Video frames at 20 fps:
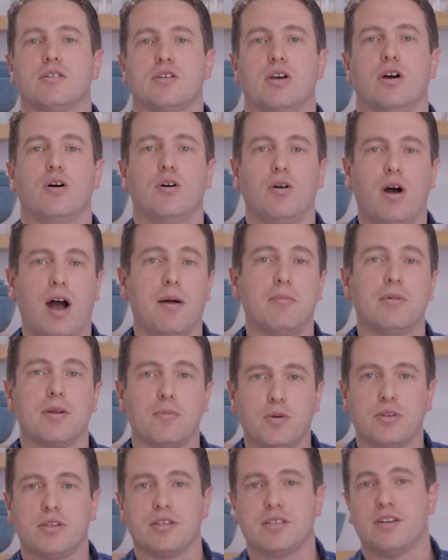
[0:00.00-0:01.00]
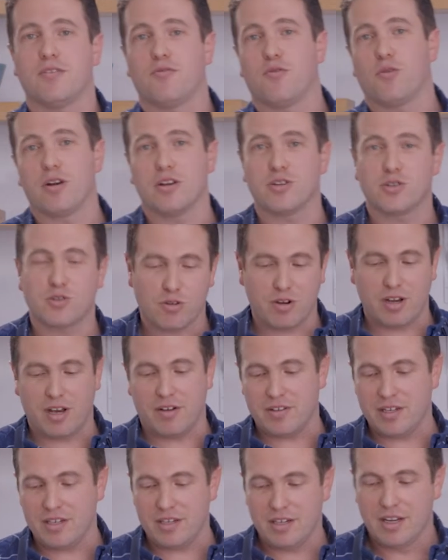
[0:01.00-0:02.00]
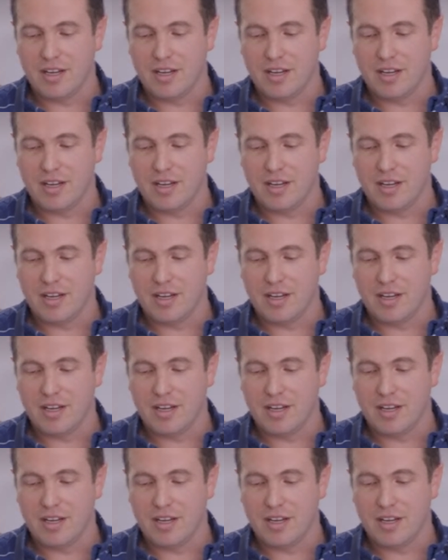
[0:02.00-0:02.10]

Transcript: So I'm gonna put this in a 400-degree oven.